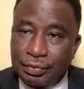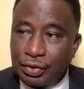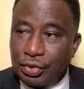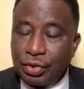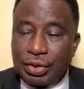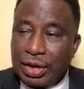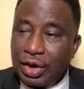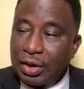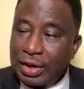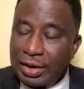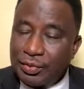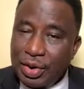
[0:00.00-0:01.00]
You know,
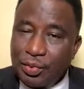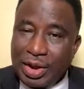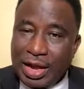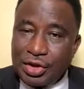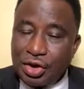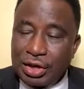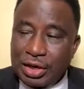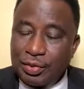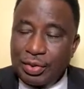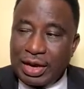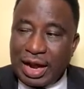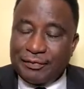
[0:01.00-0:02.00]
when we are young,
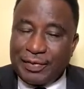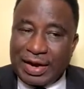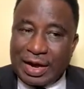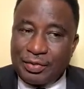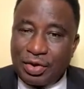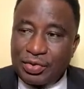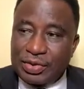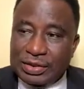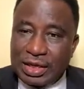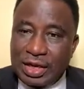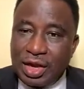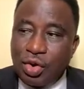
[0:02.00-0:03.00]
our father will always
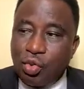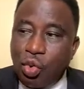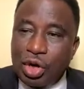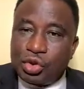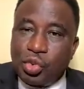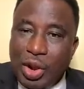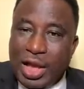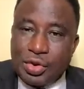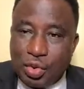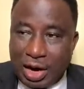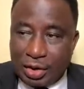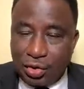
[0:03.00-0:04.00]
say, watch where
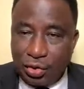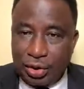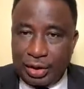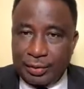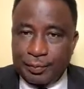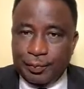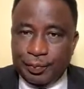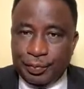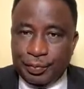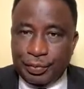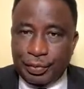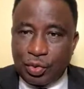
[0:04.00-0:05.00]
you are going.
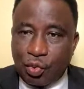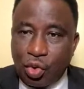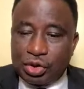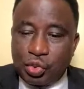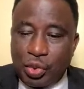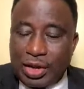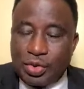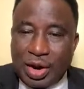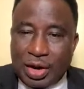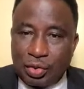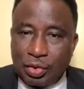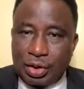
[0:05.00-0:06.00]
Watch where you
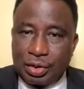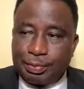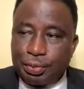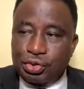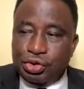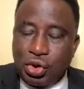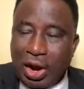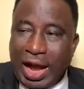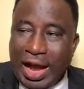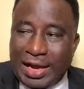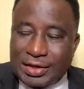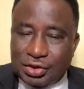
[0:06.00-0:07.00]
are going. Put your
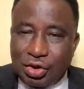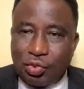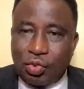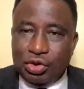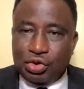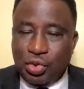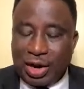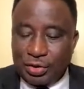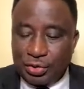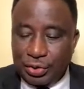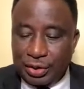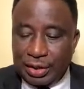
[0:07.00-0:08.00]
eyes on what you
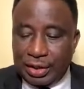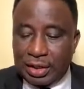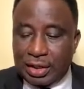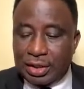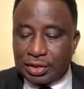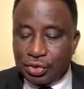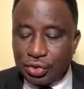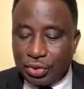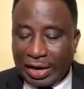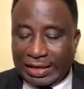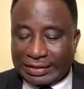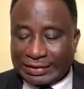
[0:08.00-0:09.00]
are doing. So you
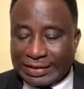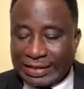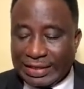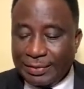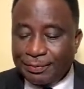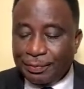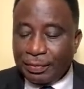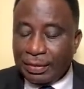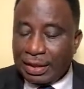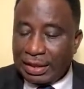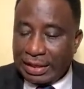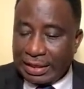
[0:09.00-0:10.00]
can see
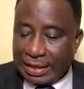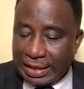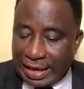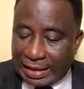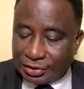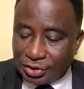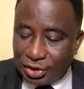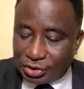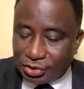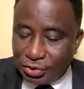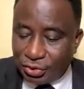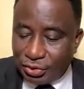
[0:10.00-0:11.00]
there is
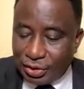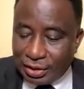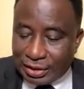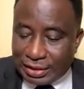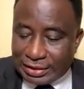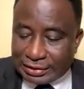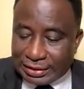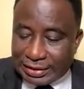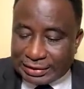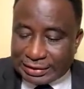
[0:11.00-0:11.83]
also this